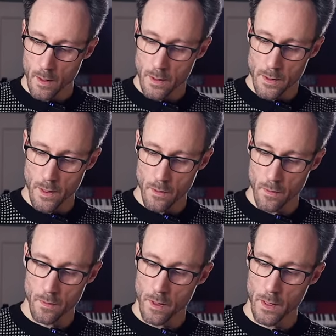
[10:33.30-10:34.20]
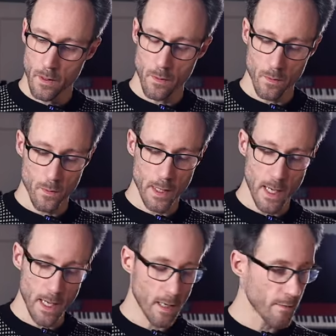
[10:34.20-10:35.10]
So here we
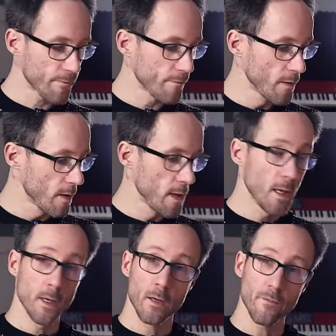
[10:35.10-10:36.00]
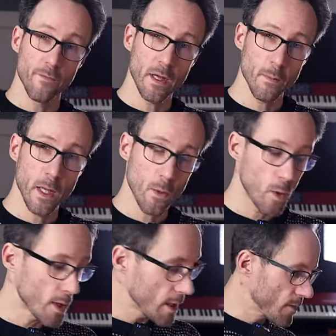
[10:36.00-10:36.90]
have the female
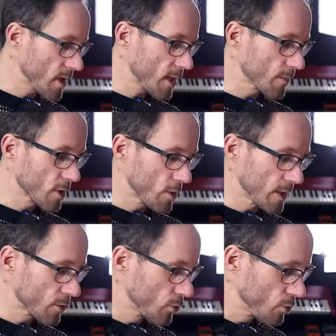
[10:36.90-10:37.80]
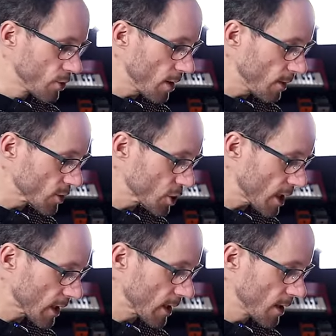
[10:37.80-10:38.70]
one. I'm going to double
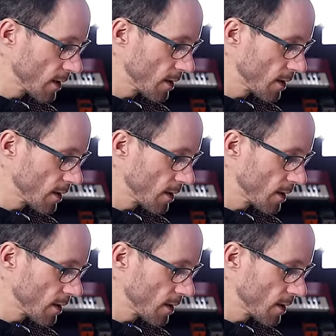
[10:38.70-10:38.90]
check.